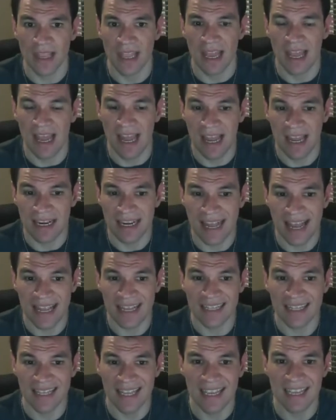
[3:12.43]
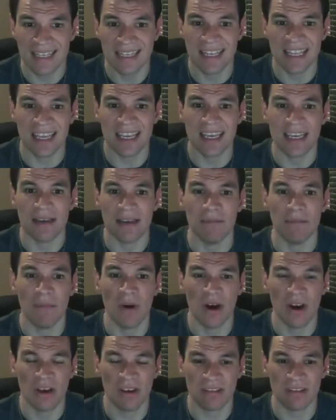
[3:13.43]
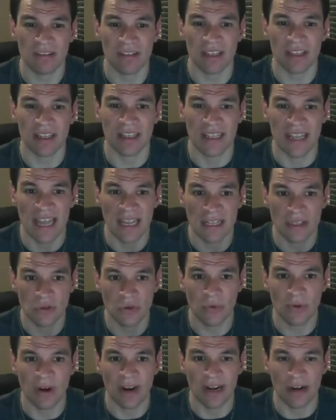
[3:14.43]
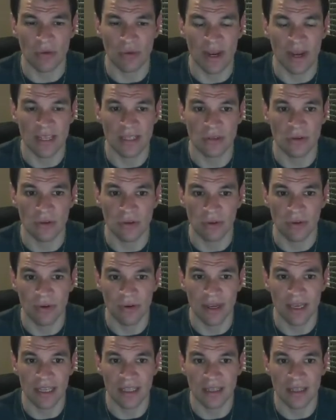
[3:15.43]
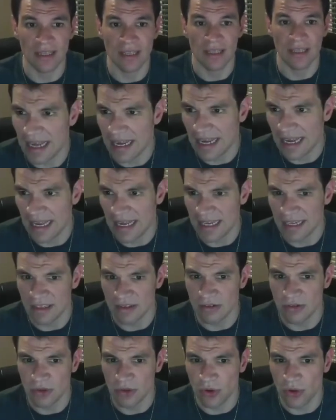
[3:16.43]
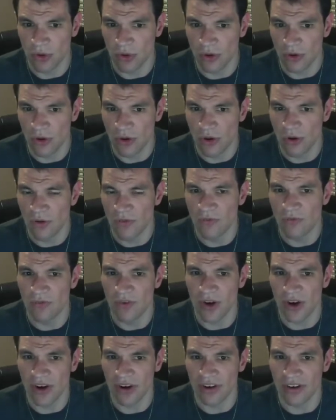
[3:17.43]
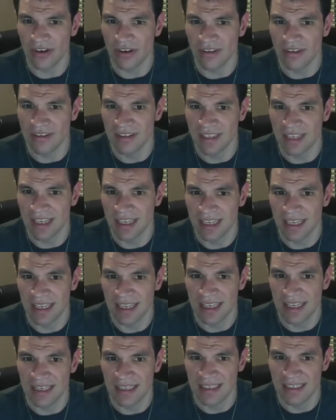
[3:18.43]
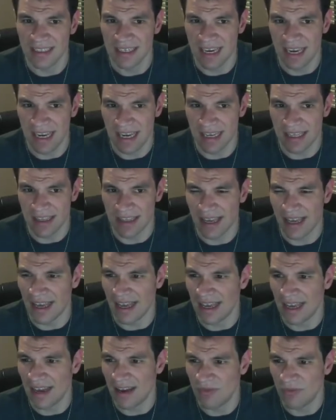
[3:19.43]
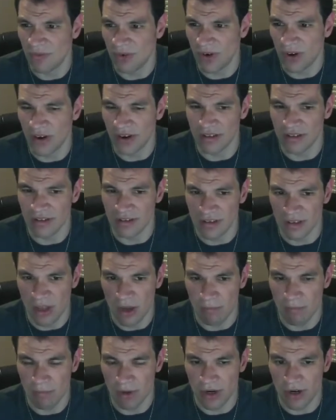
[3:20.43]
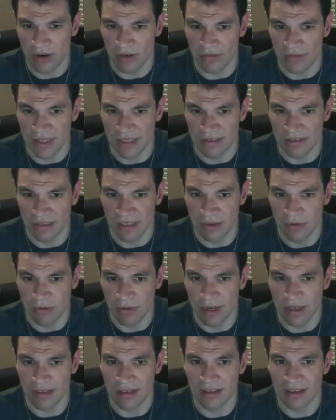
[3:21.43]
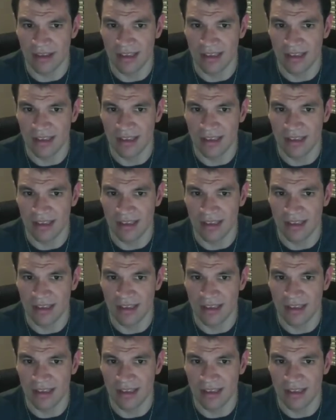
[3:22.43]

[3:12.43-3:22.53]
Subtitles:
And I think the most natural way to do it is to first check the first number of the sequence,